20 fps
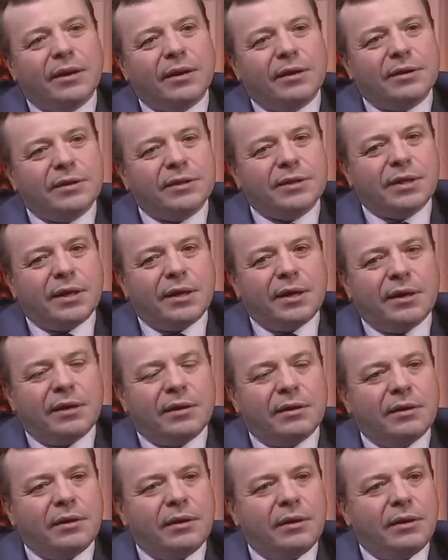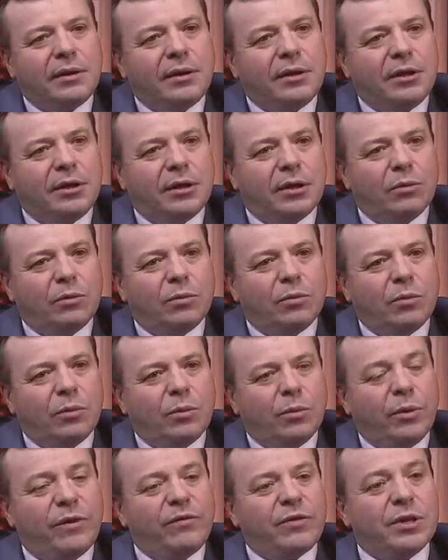And, you know,
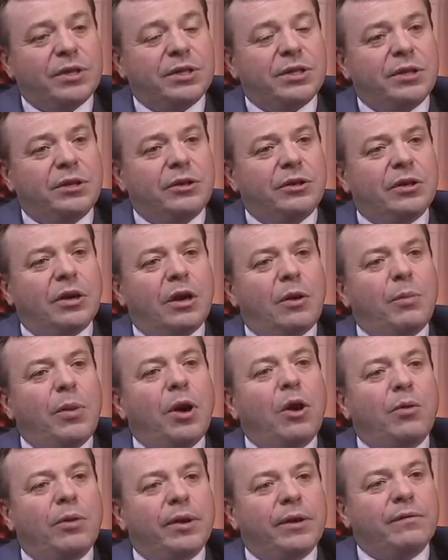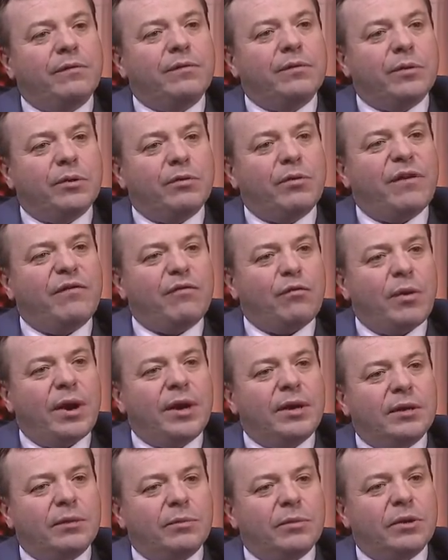we've continued our polling from the
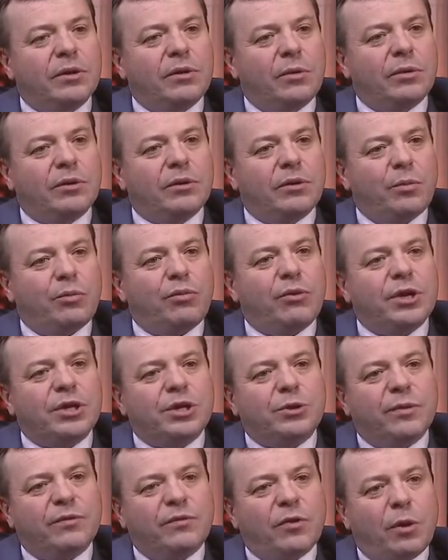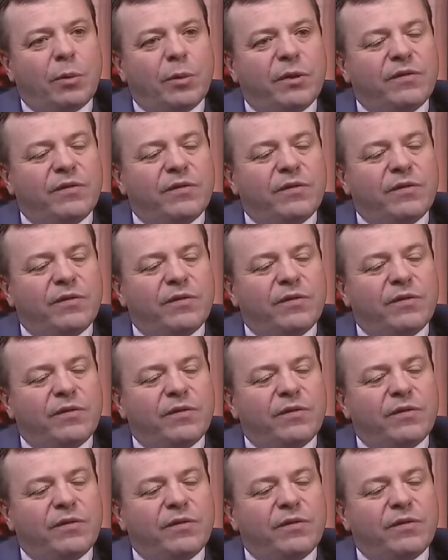referendum, the operation we've got.